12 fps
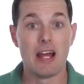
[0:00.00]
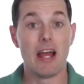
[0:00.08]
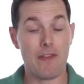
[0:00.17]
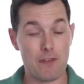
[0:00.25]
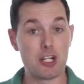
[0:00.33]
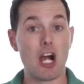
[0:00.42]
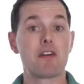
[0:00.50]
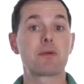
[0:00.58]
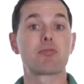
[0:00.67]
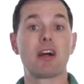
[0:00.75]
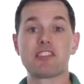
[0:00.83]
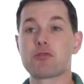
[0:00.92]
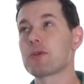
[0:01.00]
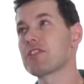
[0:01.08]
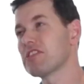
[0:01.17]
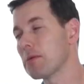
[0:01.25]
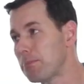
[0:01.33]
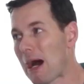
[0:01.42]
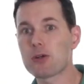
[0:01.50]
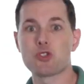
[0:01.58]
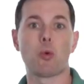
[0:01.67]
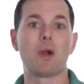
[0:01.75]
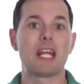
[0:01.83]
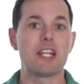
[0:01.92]
and their current price, which is about
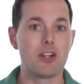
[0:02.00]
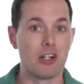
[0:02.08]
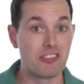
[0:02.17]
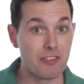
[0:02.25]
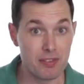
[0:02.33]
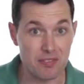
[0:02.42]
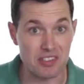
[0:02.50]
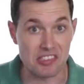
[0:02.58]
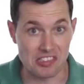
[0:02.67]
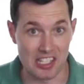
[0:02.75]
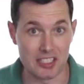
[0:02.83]
$28.50,